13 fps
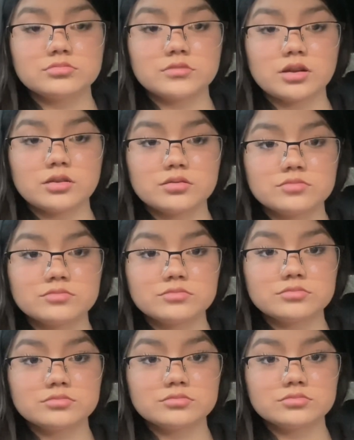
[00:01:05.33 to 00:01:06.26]

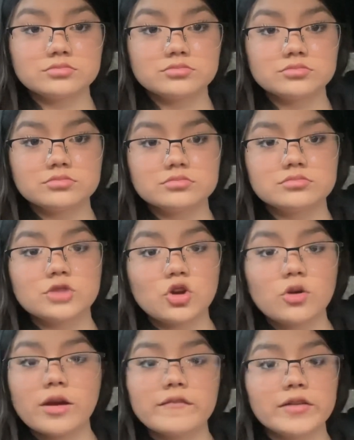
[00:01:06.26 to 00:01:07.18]

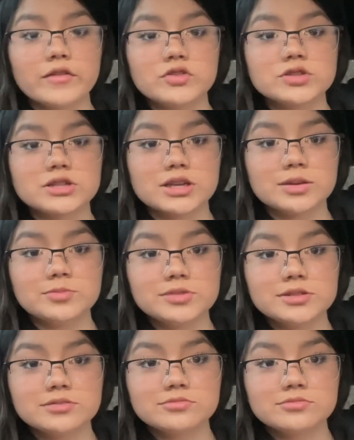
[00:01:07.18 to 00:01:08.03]
No, I've never skipped.